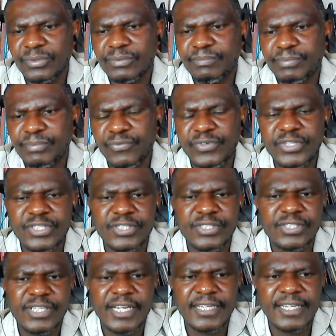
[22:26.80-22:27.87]

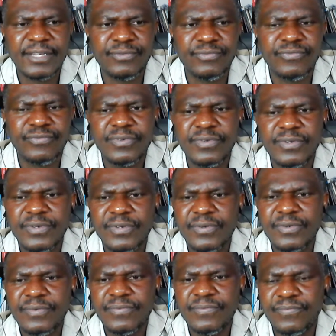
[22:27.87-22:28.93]
provisions that have
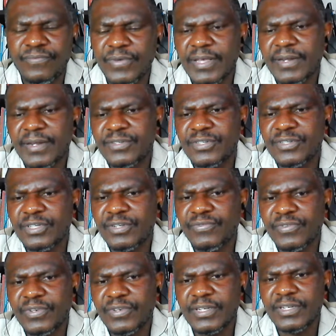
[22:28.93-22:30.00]
very
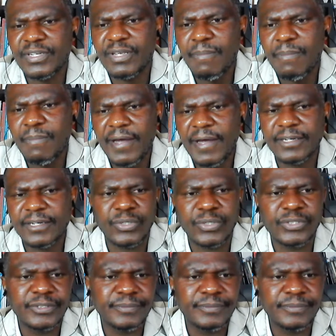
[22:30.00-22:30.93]
significant impact on